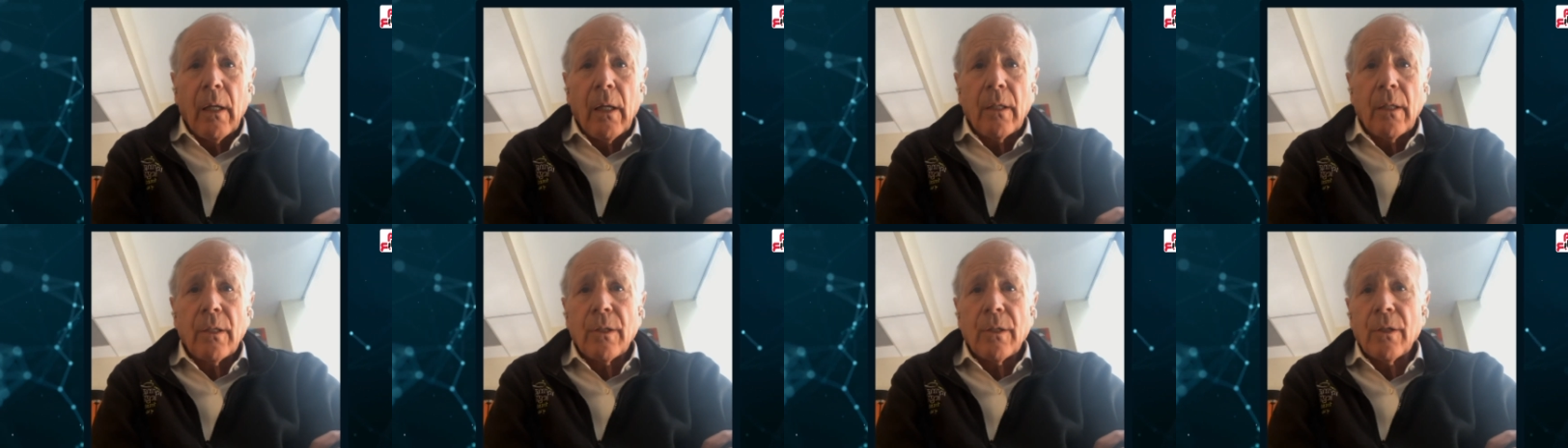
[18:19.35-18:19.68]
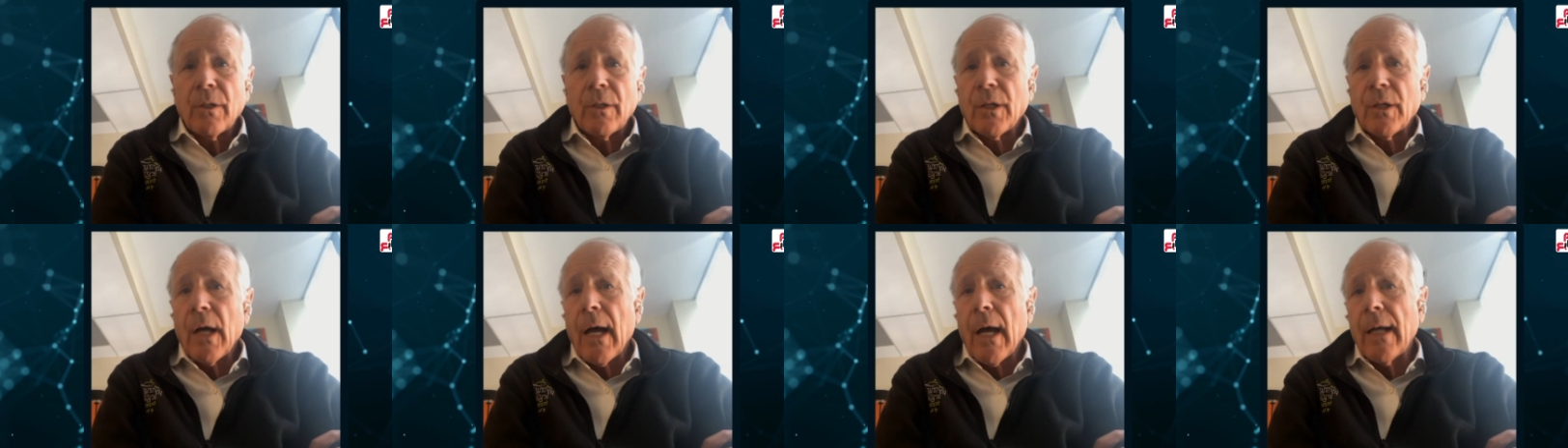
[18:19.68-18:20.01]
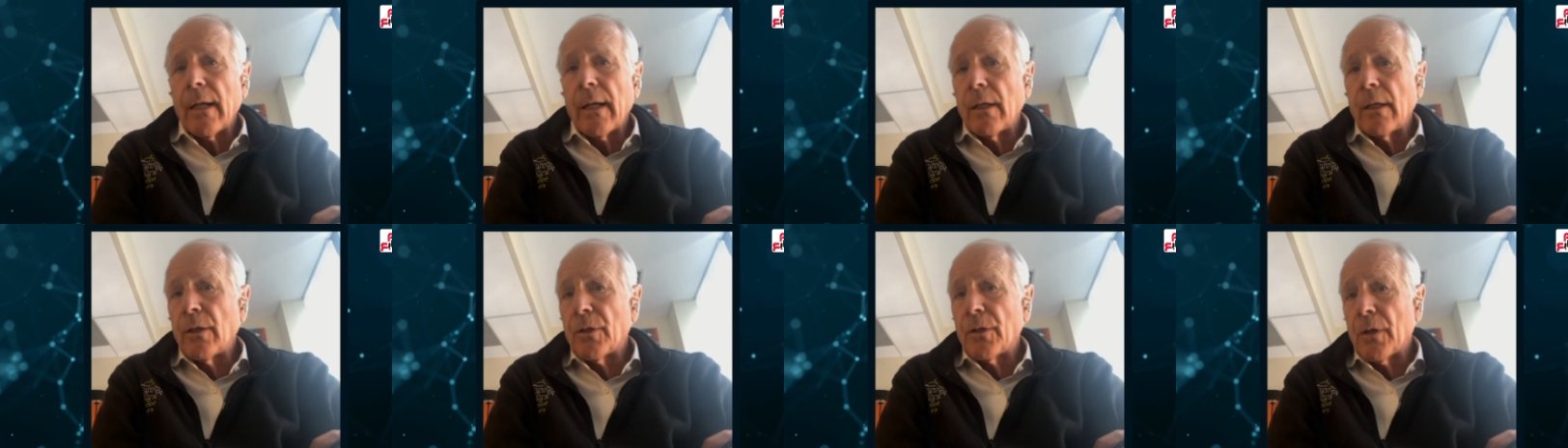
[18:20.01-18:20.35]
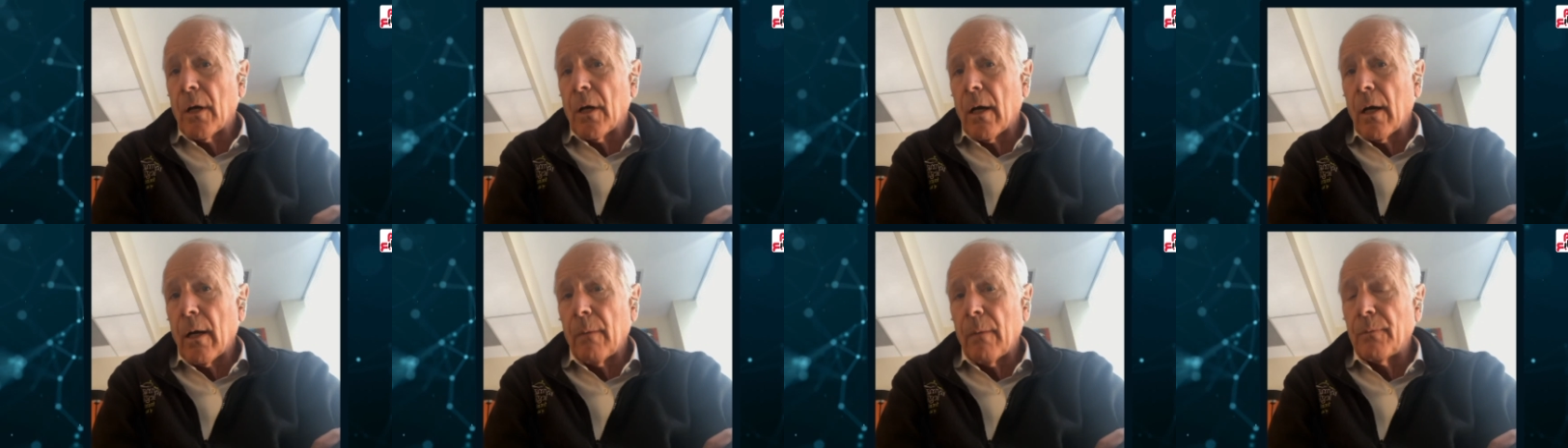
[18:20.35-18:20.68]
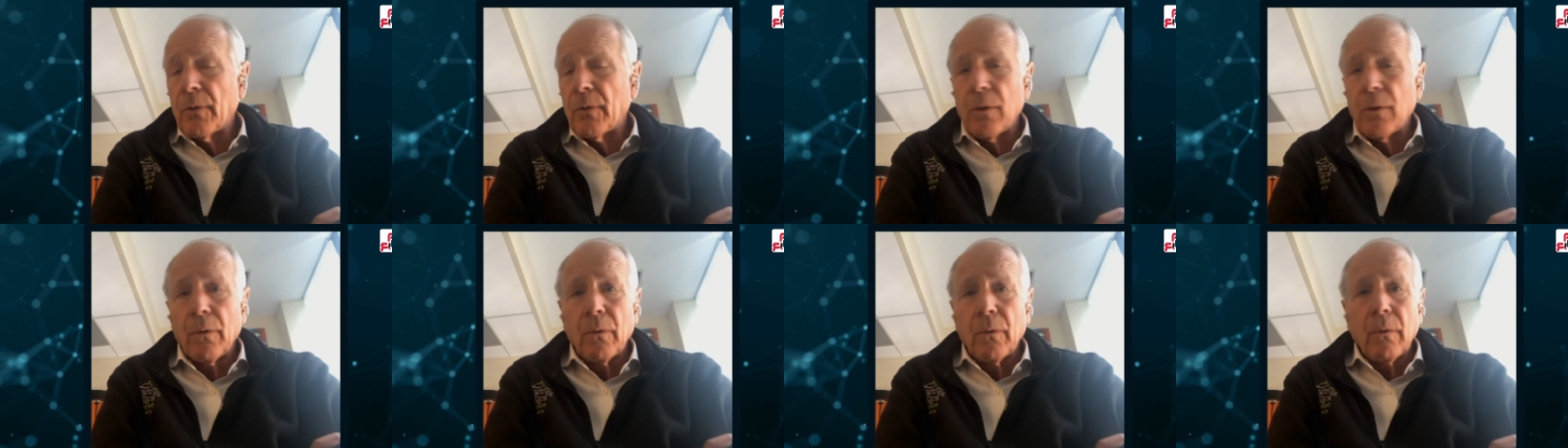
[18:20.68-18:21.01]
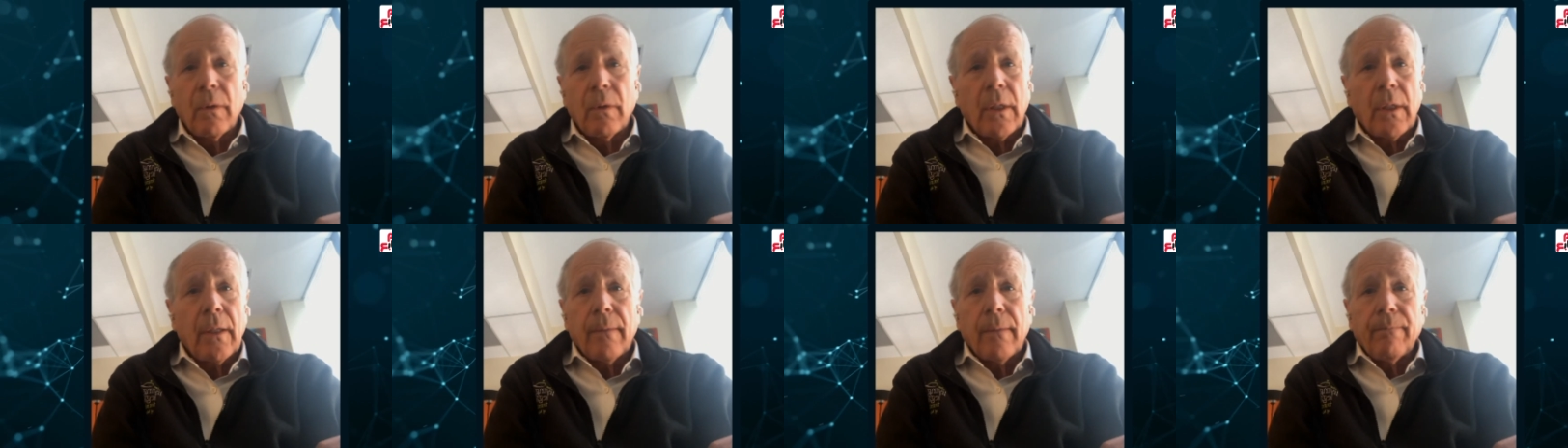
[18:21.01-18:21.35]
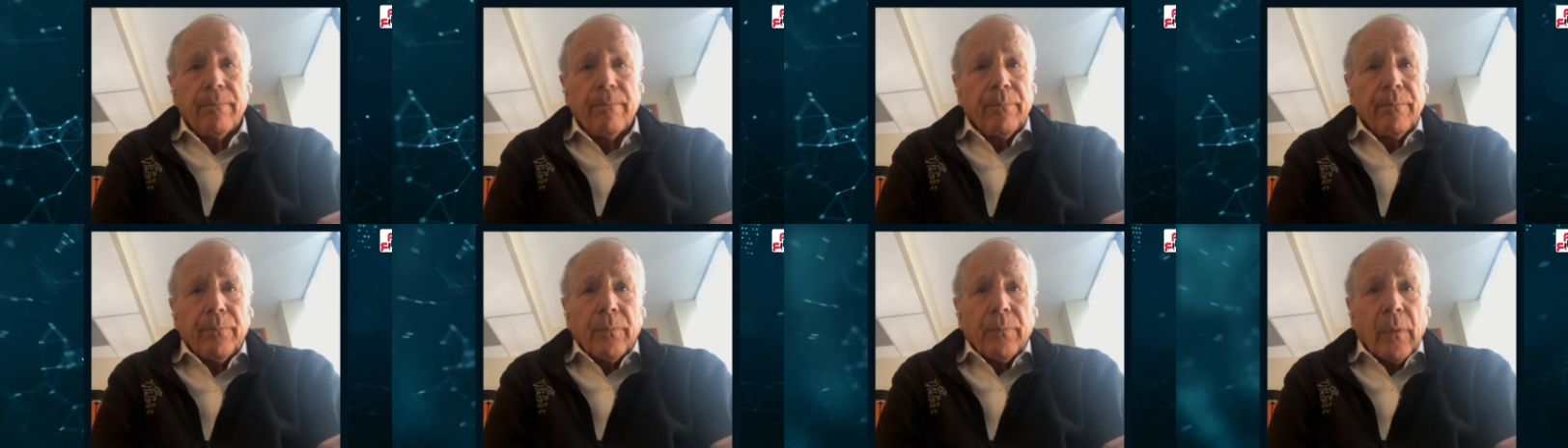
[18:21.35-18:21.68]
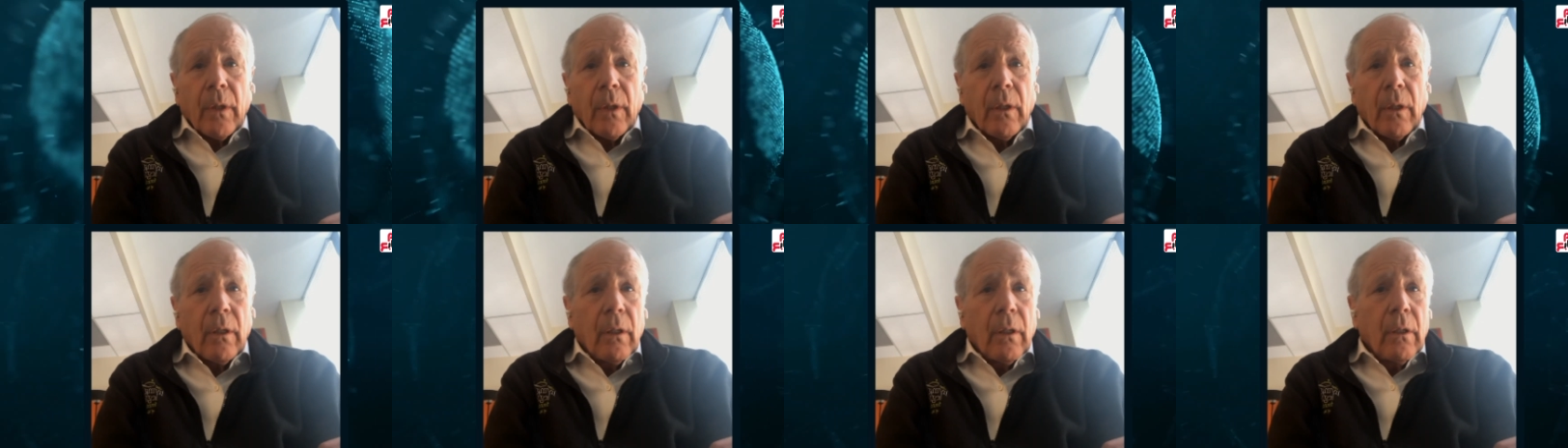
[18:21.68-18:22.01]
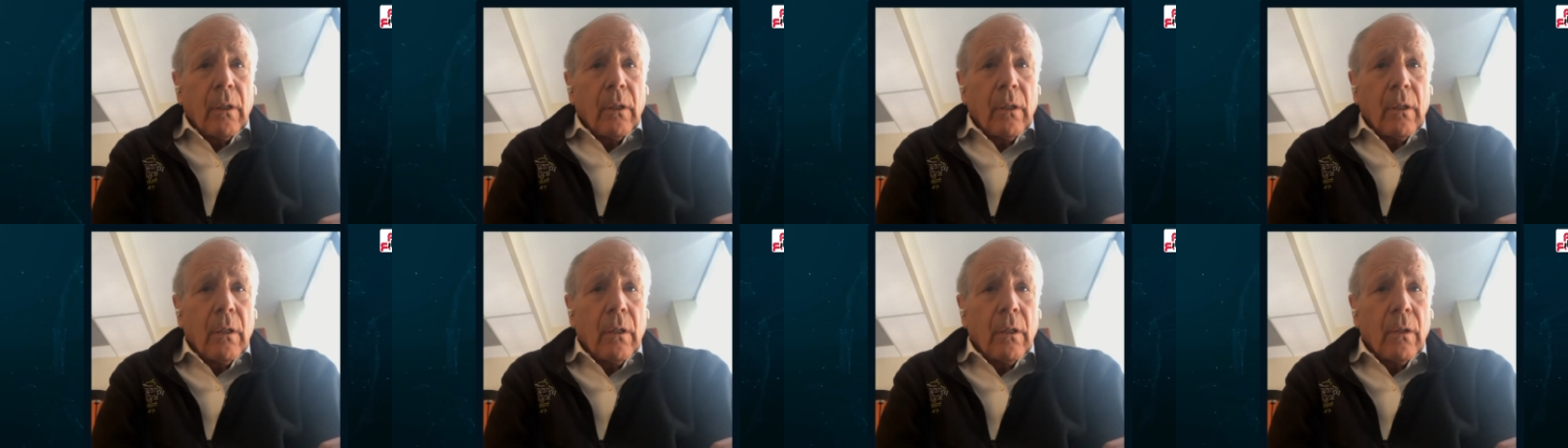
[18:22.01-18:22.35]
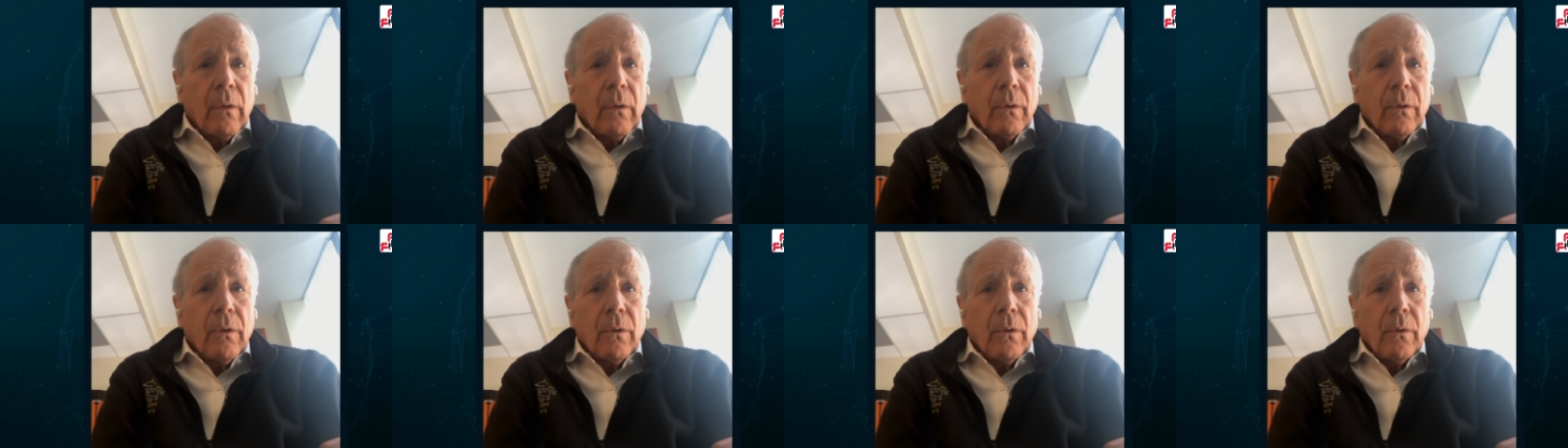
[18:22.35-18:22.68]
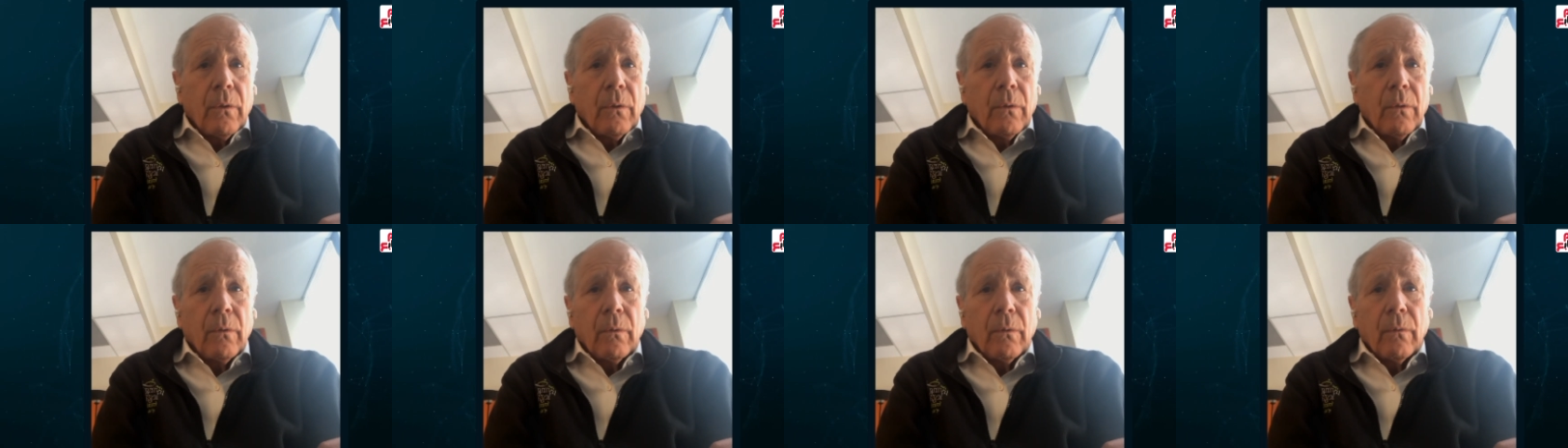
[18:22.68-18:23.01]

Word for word: It's society's job to, um, you know, to,